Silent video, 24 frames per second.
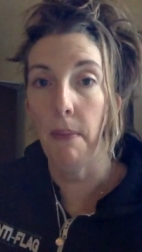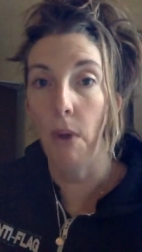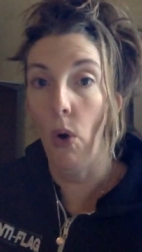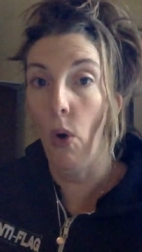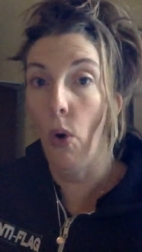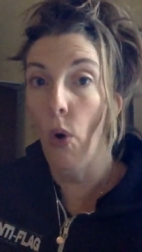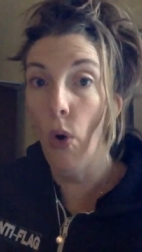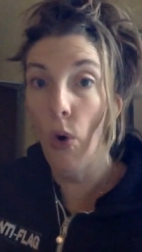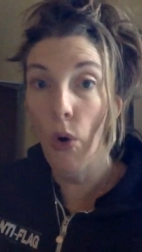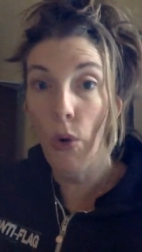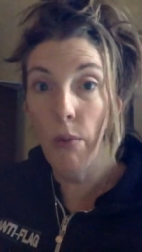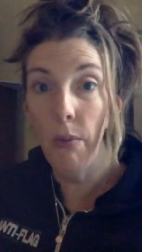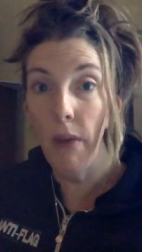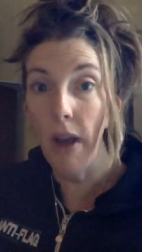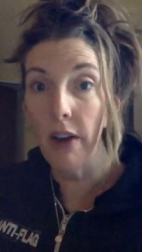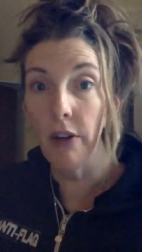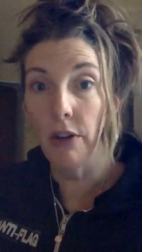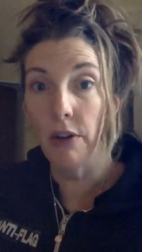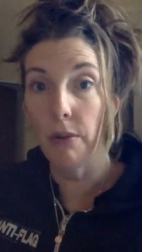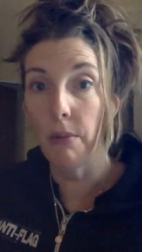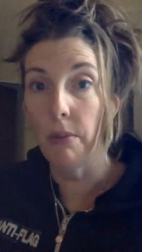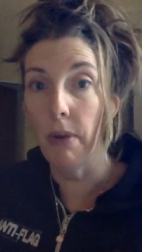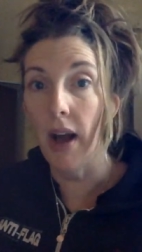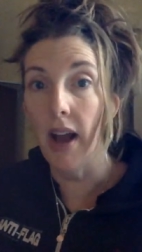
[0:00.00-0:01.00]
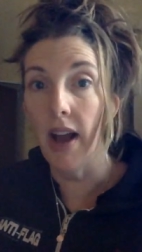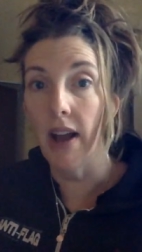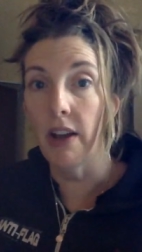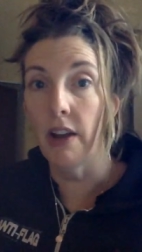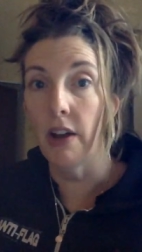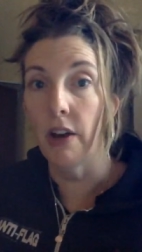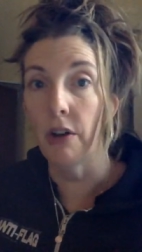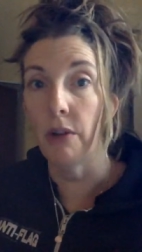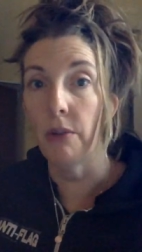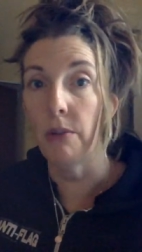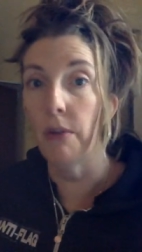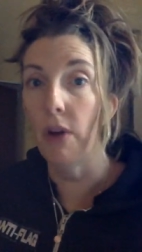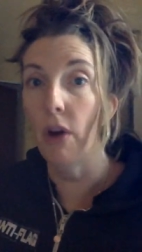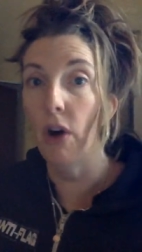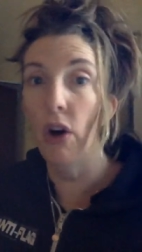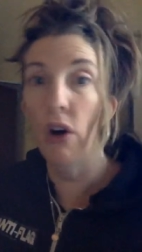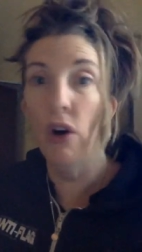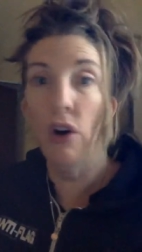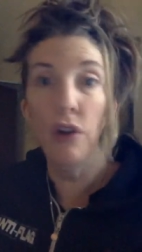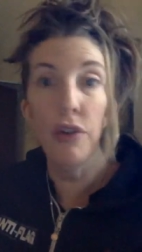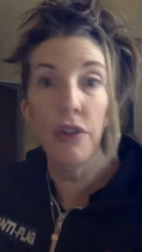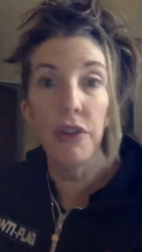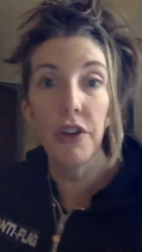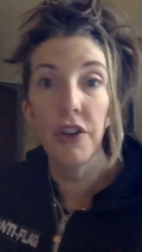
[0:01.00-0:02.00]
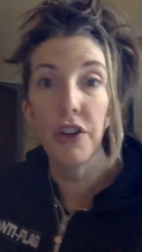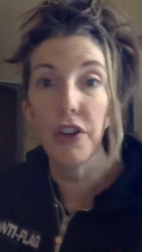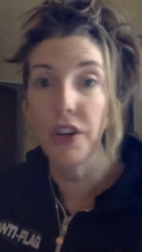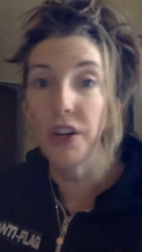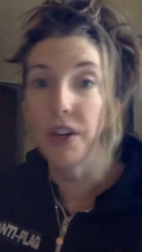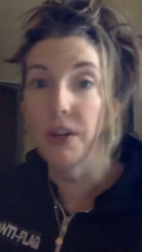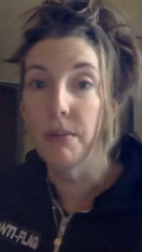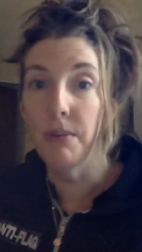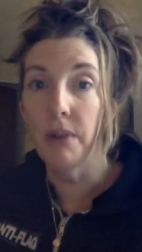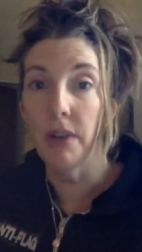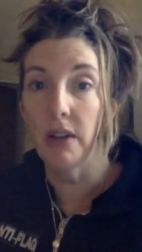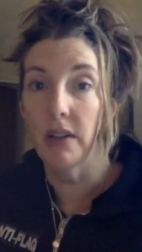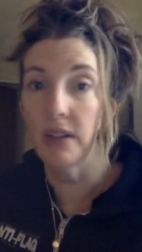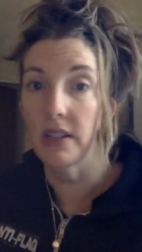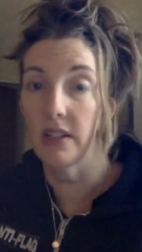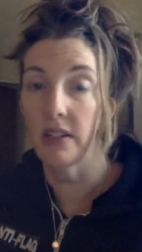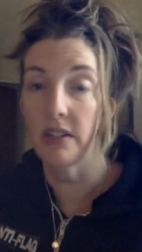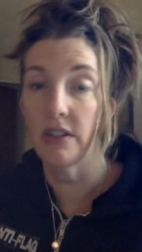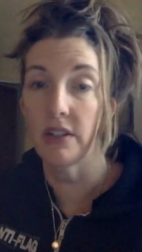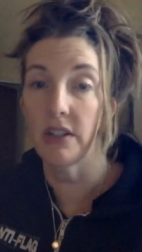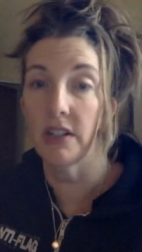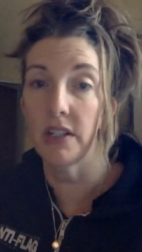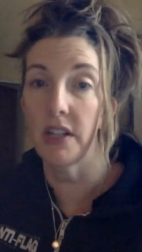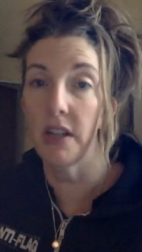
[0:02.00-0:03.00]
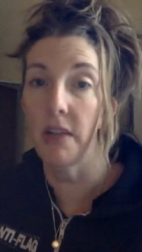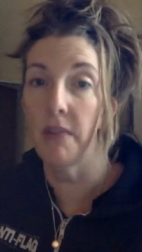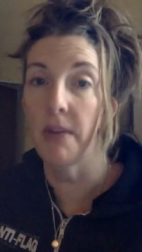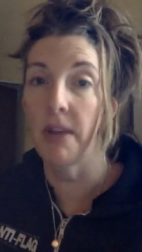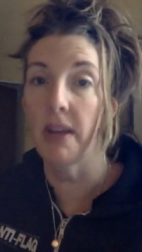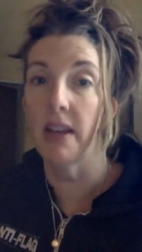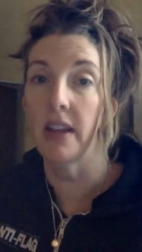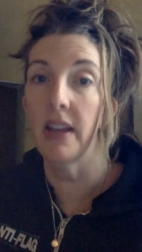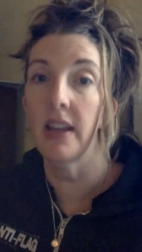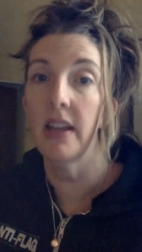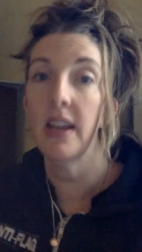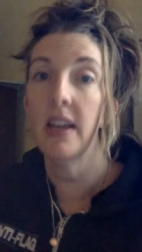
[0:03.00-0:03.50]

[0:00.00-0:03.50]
whole microbiome, all the good bugs in our stomach.